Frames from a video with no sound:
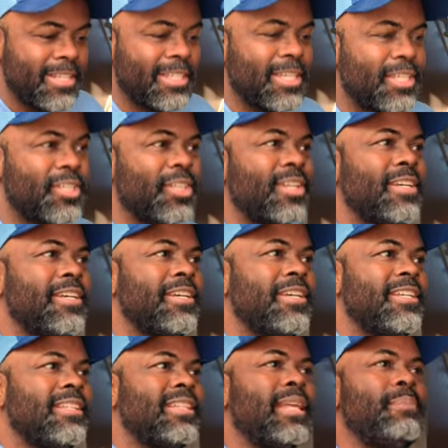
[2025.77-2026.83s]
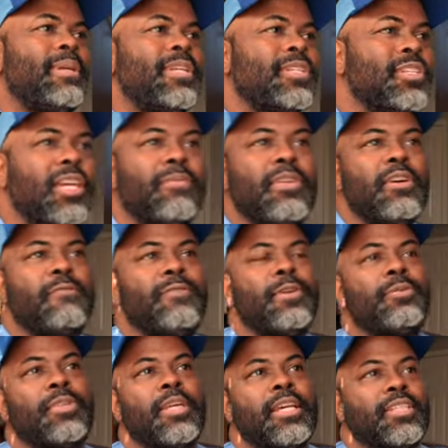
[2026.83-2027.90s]
Listen, let me just give you a few
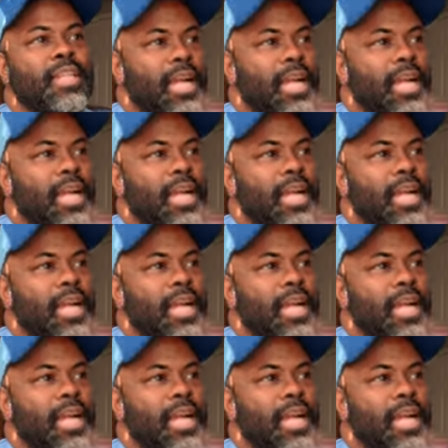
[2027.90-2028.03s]
things that